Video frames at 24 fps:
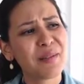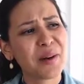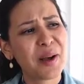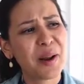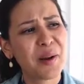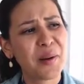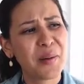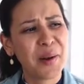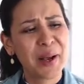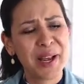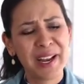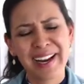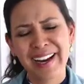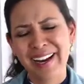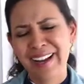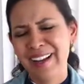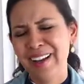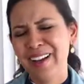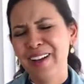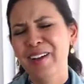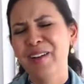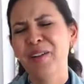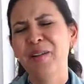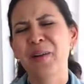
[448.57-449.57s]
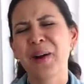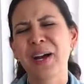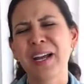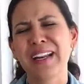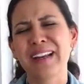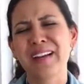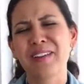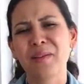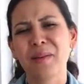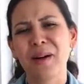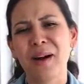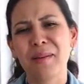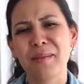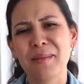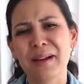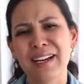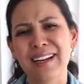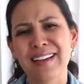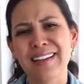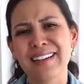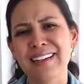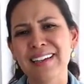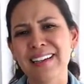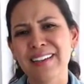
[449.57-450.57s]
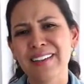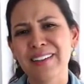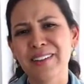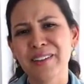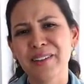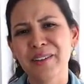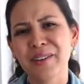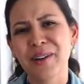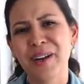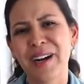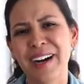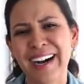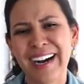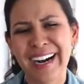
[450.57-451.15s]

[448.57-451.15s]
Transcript: What do you want me to do?